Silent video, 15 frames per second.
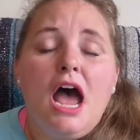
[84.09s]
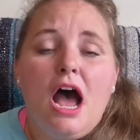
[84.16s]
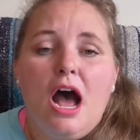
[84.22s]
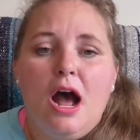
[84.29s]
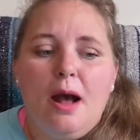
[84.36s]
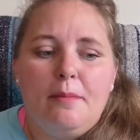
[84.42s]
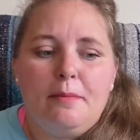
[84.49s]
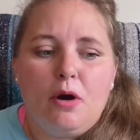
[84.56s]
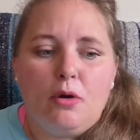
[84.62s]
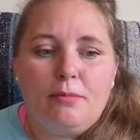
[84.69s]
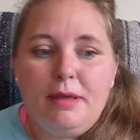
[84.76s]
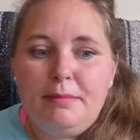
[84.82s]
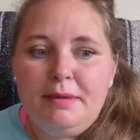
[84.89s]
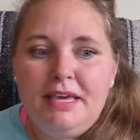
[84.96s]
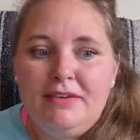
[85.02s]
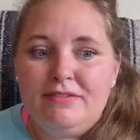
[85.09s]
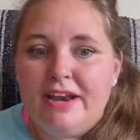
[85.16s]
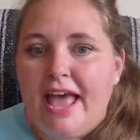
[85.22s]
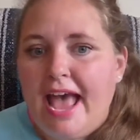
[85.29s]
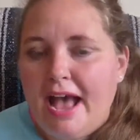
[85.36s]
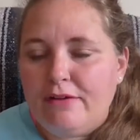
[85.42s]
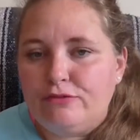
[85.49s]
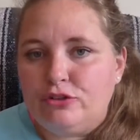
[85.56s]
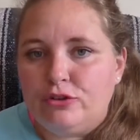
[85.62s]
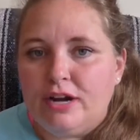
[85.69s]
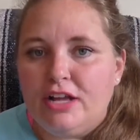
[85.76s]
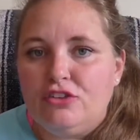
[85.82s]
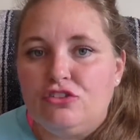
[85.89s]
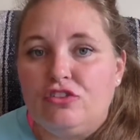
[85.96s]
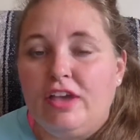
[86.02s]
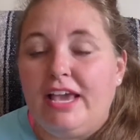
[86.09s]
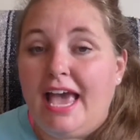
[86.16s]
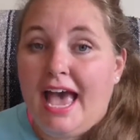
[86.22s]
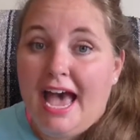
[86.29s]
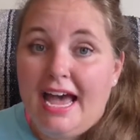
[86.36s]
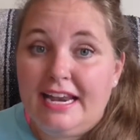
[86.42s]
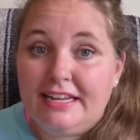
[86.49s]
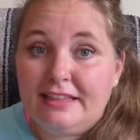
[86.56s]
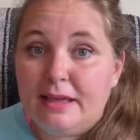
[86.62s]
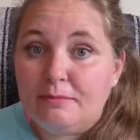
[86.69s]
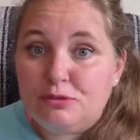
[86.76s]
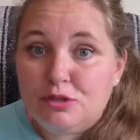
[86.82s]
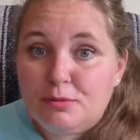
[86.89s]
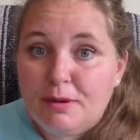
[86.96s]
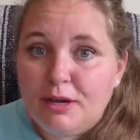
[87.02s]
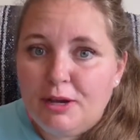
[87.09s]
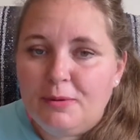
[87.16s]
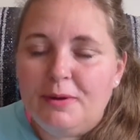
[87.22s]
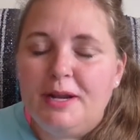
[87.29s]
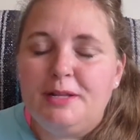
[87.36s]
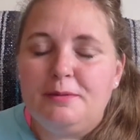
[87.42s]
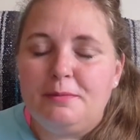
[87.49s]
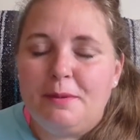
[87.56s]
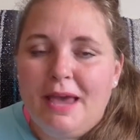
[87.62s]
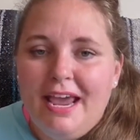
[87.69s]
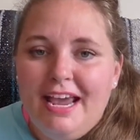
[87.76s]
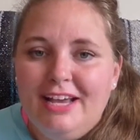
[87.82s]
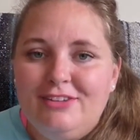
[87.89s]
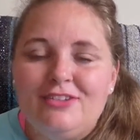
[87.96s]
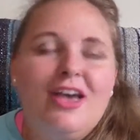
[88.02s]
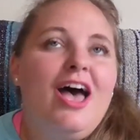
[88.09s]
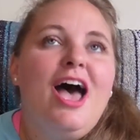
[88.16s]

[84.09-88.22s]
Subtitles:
or maybe even after and I just like added them to my Goodreads page.